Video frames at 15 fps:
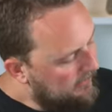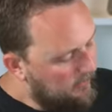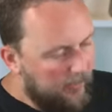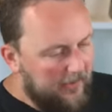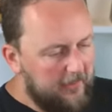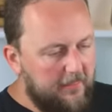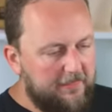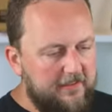
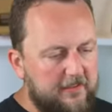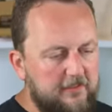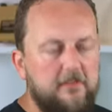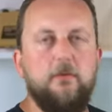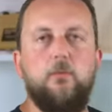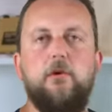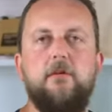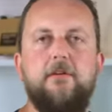One of the things
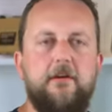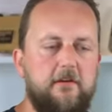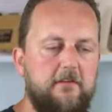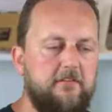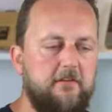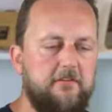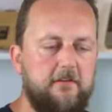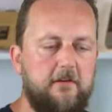you will
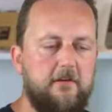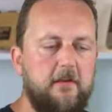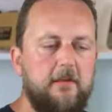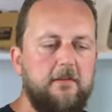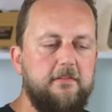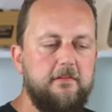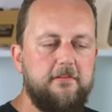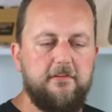notice here, so
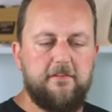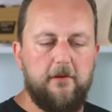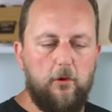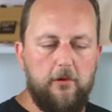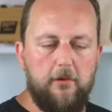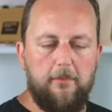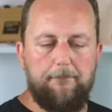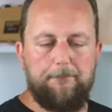this is the
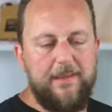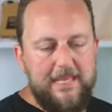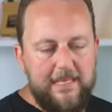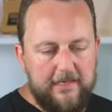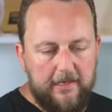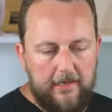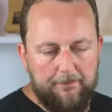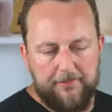oil
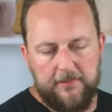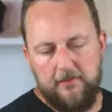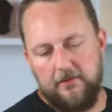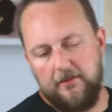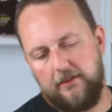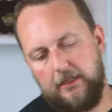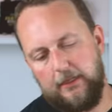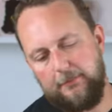pickup,
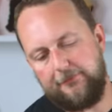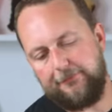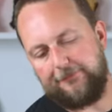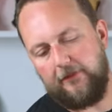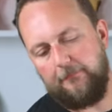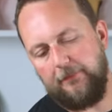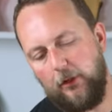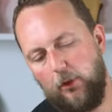comes
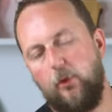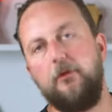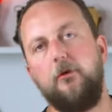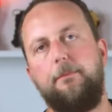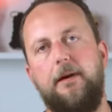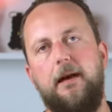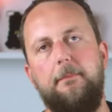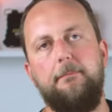from the oil
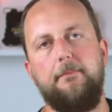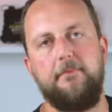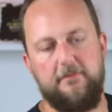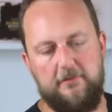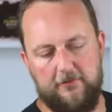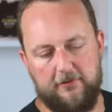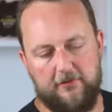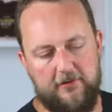pump
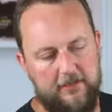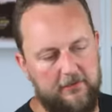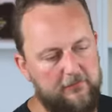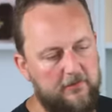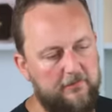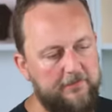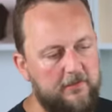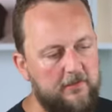that's crank
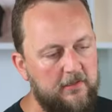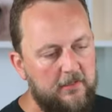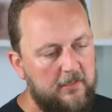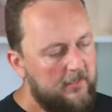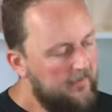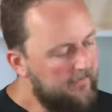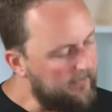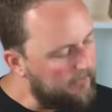driven.
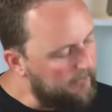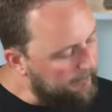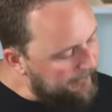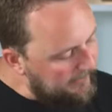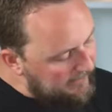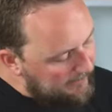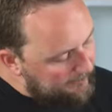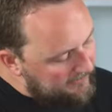The oil
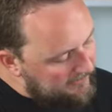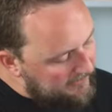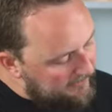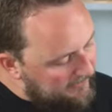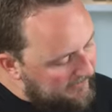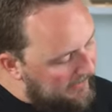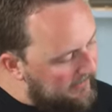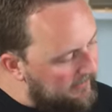pickup
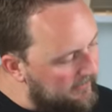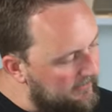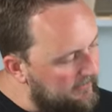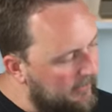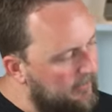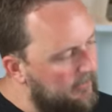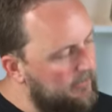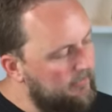sits down in this
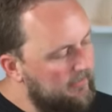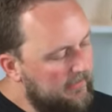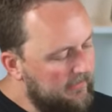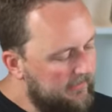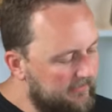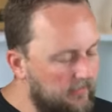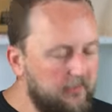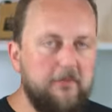hole,
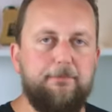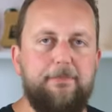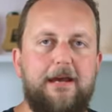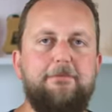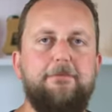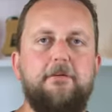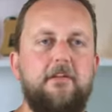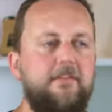so it is
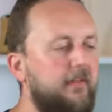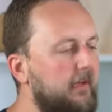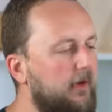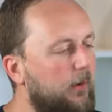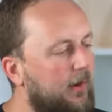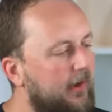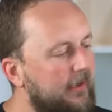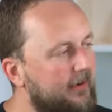baffled in there
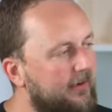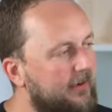quite